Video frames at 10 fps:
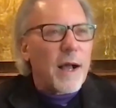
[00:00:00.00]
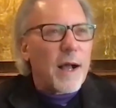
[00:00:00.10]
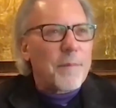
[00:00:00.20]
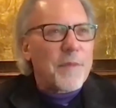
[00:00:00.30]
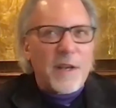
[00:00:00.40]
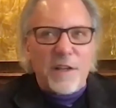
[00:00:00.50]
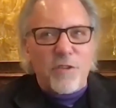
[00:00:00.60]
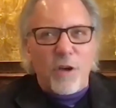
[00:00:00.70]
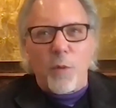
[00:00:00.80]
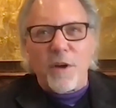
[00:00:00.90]
And he's
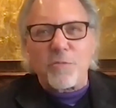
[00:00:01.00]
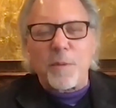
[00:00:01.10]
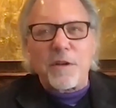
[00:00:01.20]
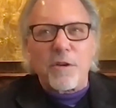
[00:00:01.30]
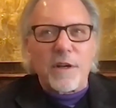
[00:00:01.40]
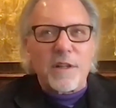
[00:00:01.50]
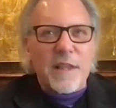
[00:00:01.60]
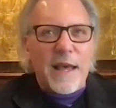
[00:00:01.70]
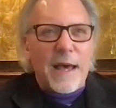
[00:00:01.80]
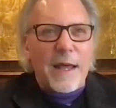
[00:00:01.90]
always been good at
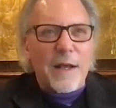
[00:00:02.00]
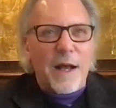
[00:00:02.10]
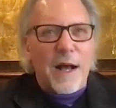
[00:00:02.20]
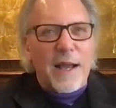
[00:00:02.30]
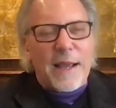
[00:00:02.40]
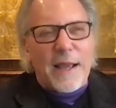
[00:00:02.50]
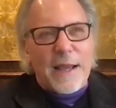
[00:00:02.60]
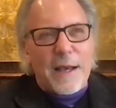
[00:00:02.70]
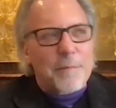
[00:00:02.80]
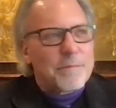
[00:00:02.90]
that. I
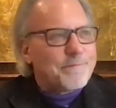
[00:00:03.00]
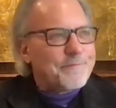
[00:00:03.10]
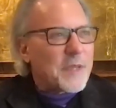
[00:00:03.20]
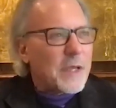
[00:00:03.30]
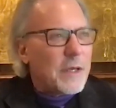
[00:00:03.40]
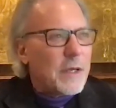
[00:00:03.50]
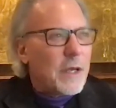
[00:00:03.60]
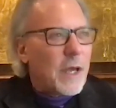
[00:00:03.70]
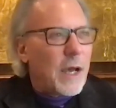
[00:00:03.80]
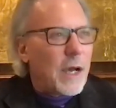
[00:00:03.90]
am,
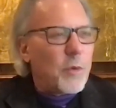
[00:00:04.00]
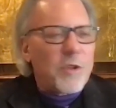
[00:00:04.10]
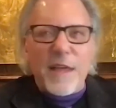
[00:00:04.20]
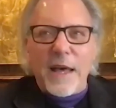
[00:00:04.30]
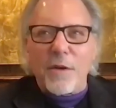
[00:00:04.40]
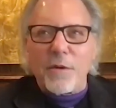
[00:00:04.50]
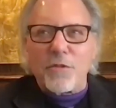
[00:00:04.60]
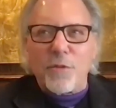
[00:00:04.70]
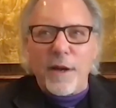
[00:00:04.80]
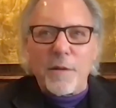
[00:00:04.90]
without
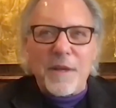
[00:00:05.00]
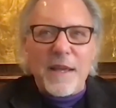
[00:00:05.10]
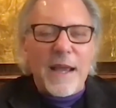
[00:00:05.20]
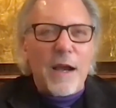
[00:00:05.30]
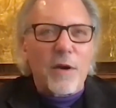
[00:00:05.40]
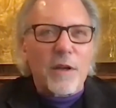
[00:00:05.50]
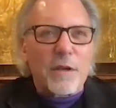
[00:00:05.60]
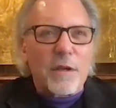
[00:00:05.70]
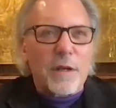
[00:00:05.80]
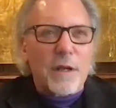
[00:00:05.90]
trying to be
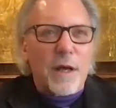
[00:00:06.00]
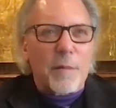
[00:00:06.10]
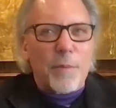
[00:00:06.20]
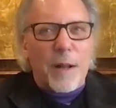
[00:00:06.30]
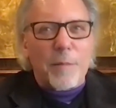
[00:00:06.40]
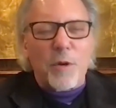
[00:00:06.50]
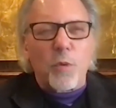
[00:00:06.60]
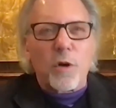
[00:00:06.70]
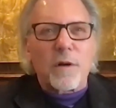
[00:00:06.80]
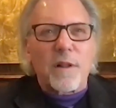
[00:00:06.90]
arrogant, I'm probably
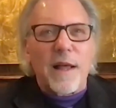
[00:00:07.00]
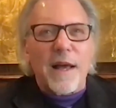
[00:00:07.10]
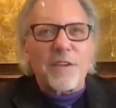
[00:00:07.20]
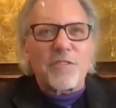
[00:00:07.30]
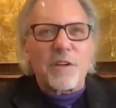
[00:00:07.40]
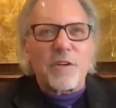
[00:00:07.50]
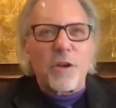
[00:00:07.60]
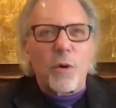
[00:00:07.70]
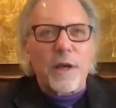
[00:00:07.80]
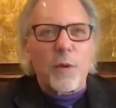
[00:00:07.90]
world class at
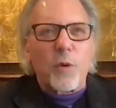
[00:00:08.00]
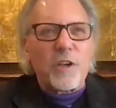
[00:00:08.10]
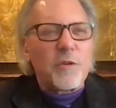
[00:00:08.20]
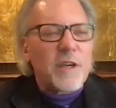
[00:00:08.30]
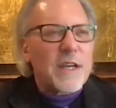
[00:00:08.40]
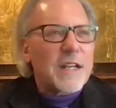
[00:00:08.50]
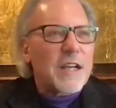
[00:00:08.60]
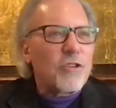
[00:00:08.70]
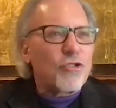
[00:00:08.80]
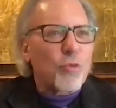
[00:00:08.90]
knowing when you get
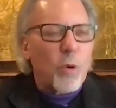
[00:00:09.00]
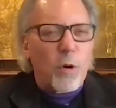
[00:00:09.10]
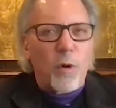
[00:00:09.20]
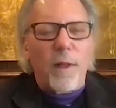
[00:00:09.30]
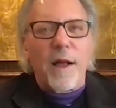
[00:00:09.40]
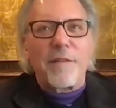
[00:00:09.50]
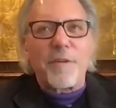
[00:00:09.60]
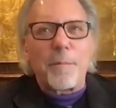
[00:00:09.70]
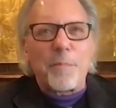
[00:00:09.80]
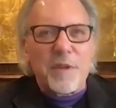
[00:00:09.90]
control of a
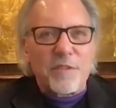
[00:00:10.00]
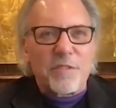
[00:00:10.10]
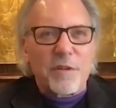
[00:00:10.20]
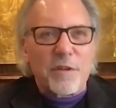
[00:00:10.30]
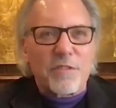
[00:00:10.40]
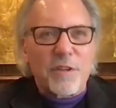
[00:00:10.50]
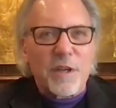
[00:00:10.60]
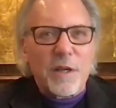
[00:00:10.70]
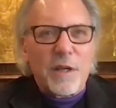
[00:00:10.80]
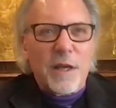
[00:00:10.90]
business,
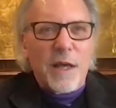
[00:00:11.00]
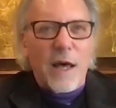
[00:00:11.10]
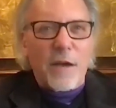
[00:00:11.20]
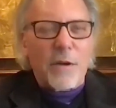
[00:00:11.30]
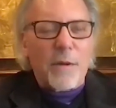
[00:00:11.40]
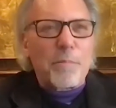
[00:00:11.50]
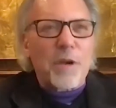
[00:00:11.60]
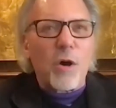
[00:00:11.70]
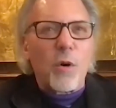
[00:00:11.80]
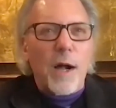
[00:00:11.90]
how to
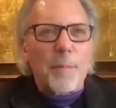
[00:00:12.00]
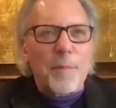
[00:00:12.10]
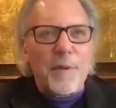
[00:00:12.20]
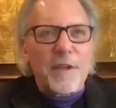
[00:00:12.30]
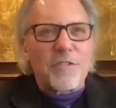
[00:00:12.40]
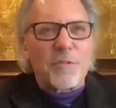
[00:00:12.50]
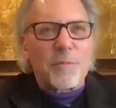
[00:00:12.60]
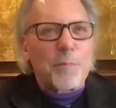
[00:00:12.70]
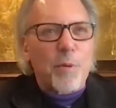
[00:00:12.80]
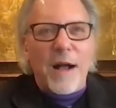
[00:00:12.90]
blow up
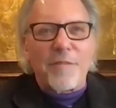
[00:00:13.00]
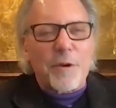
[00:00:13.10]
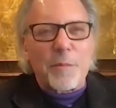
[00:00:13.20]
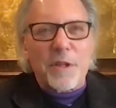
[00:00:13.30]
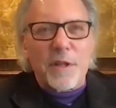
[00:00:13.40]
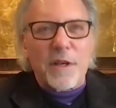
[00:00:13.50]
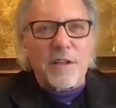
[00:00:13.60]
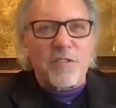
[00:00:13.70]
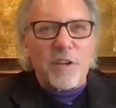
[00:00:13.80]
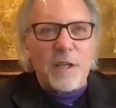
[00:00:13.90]
its profitability,
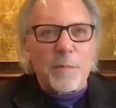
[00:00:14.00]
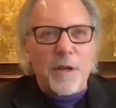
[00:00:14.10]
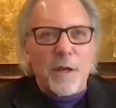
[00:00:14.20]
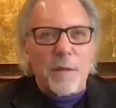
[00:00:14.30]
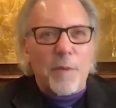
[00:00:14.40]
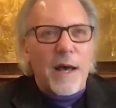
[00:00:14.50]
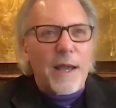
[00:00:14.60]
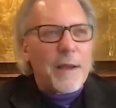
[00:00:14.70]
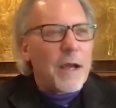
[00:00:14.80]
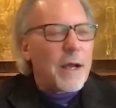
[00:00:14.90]
its EBITDA by